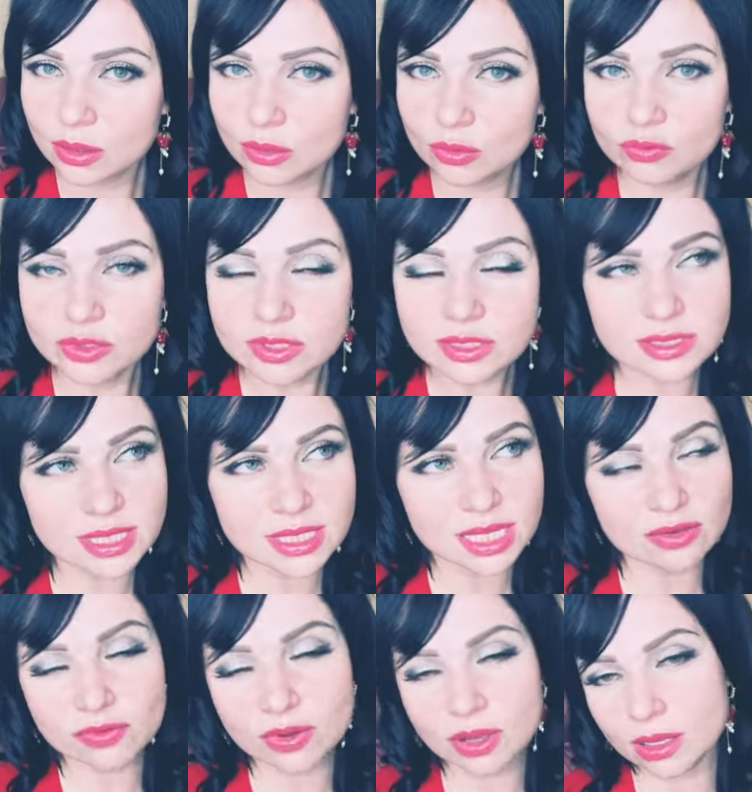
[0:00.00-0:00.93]
we
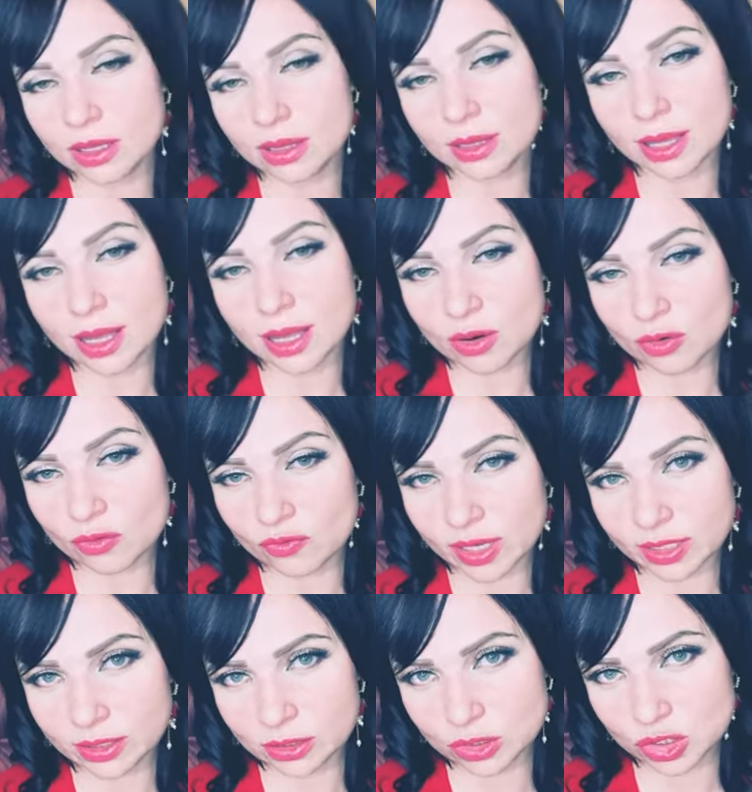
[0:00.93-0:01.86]
save a lot of
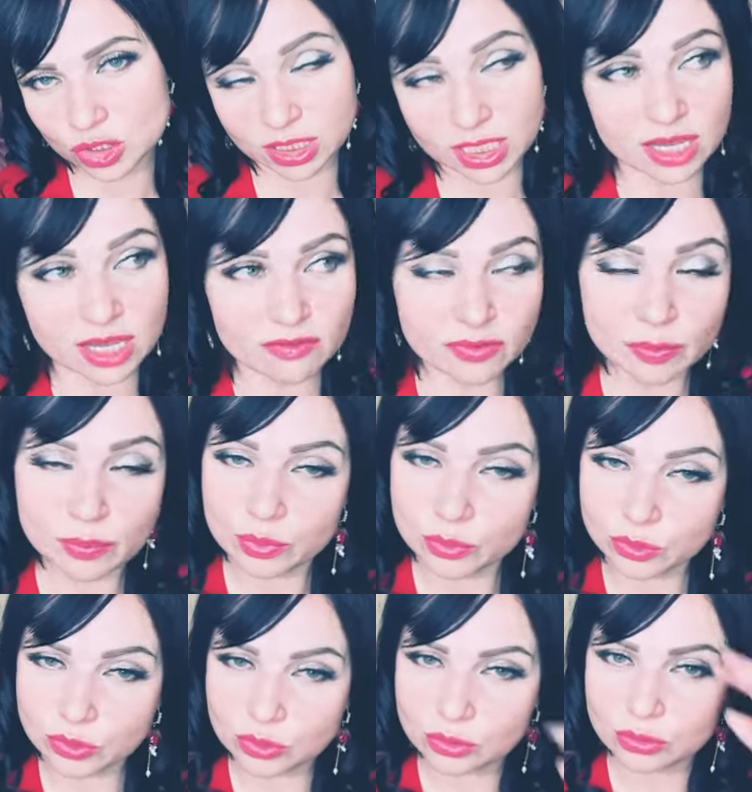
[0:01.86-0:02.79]
energy yeah we
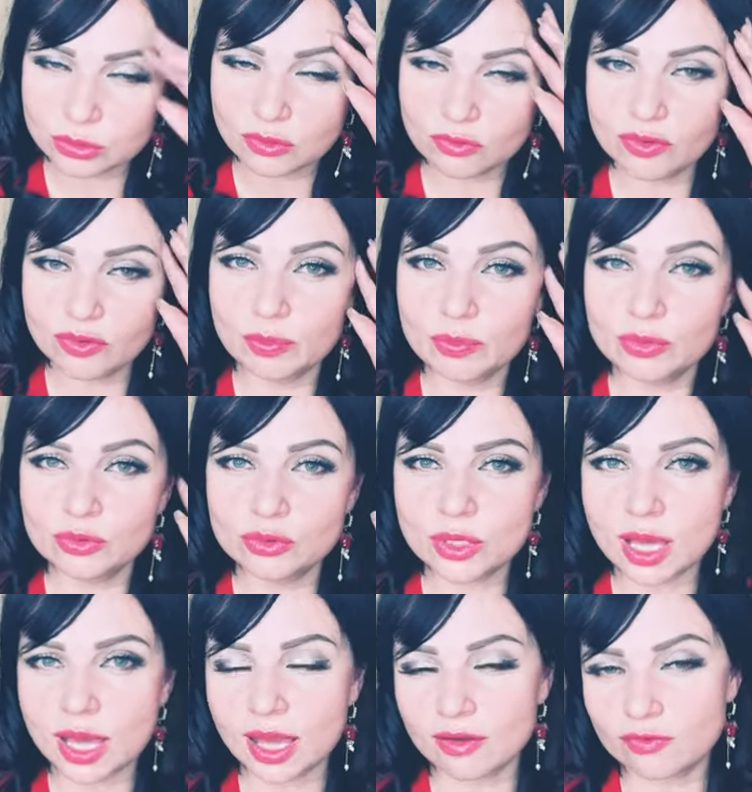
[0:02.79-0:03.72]
put we put
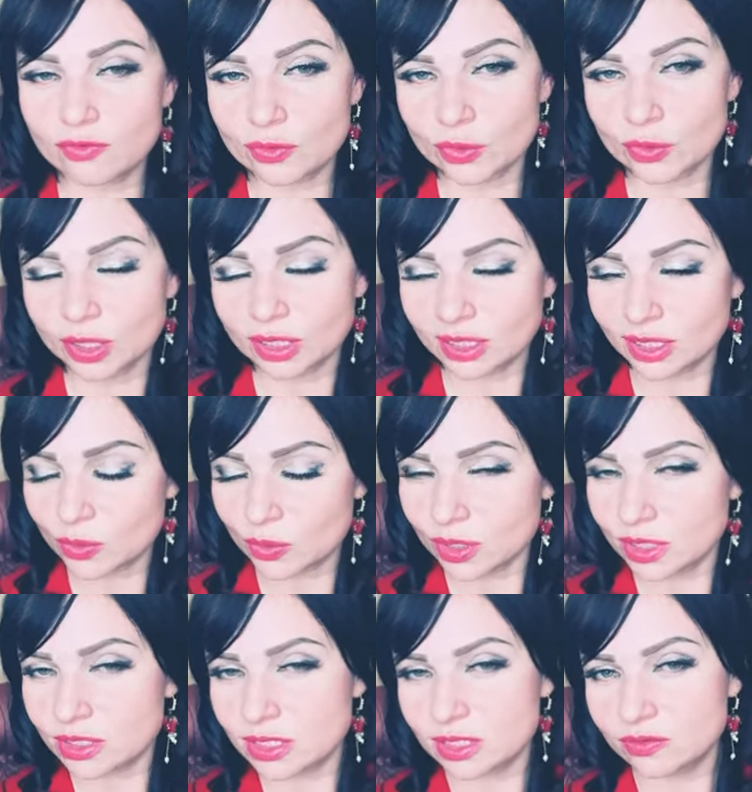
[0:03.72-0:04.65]
effort and
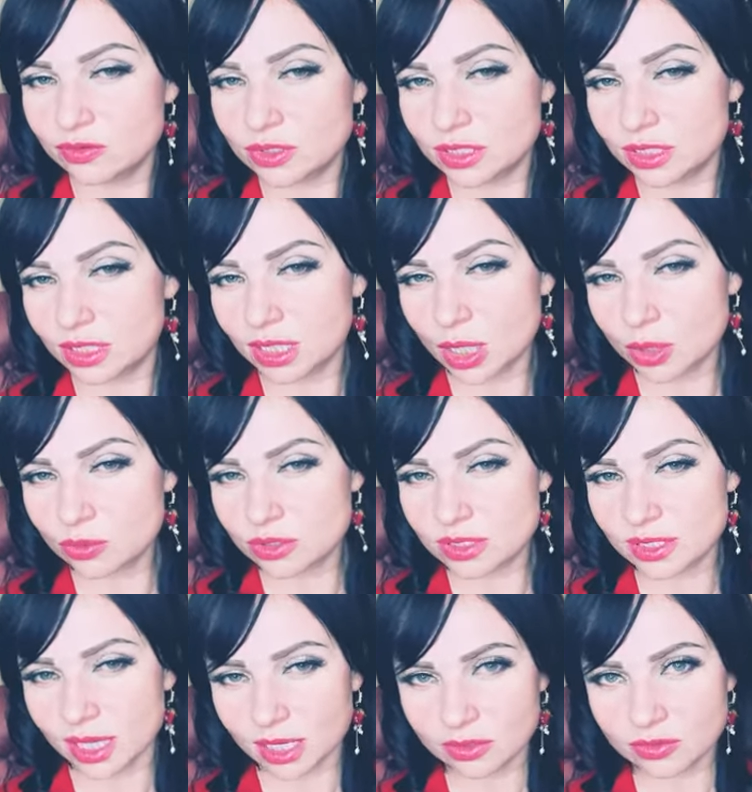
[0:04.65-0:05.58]
creativity in
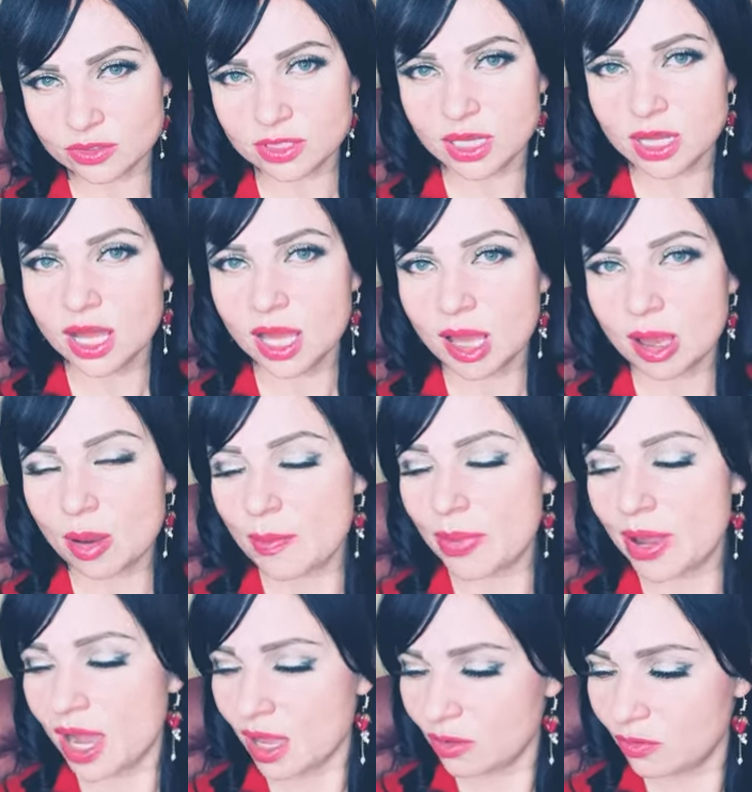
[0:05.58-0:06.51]
ourselves
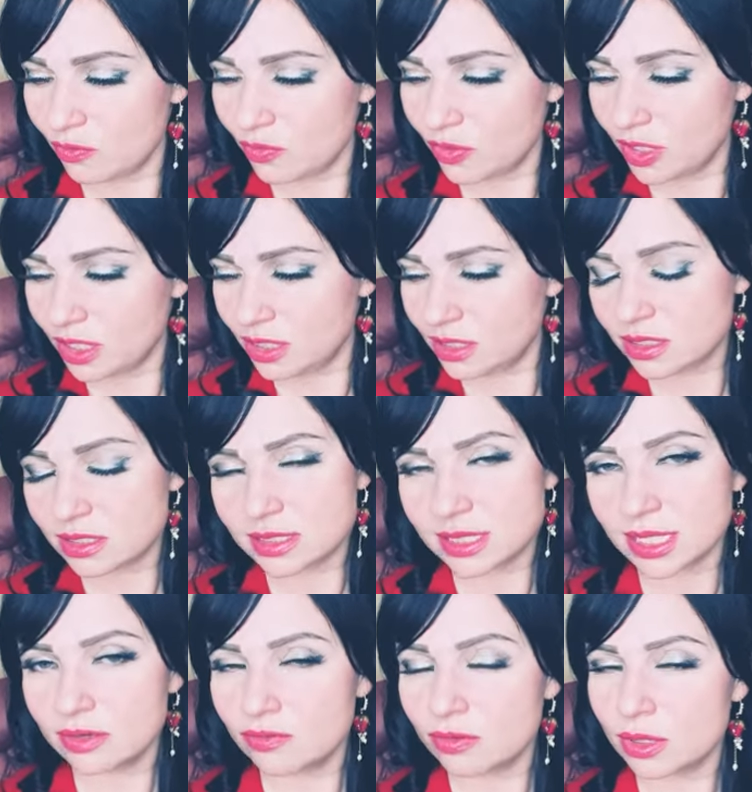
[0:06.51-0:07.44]
but we
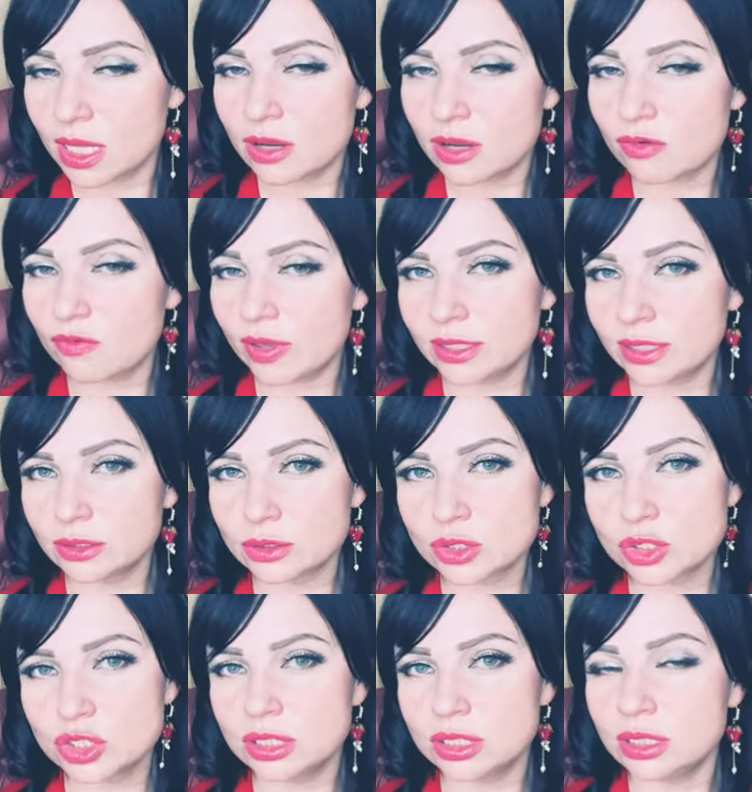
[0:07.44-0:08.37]
save a lot of
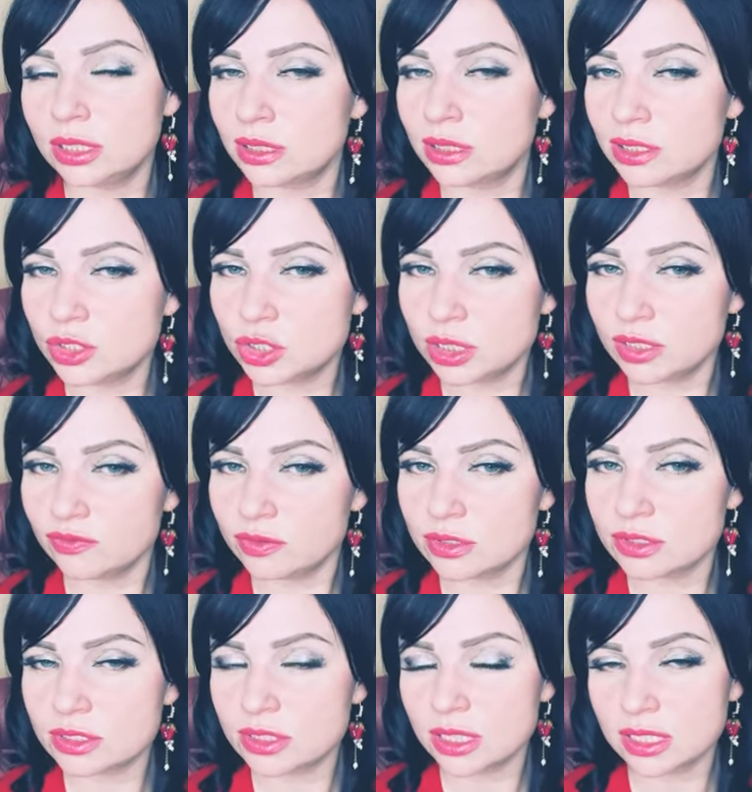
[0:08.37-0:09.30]
energy in achieving
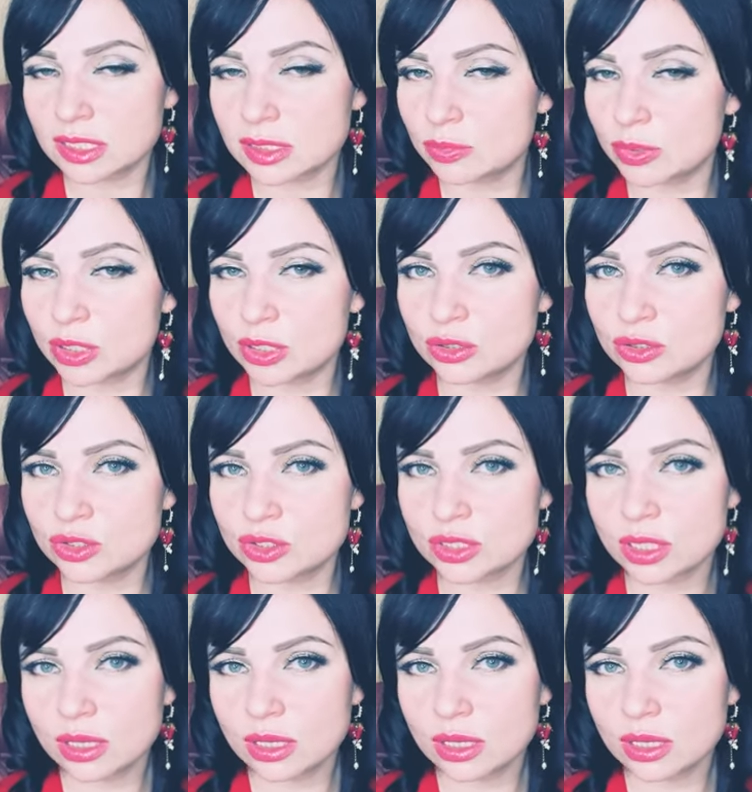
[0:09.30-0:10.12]
things because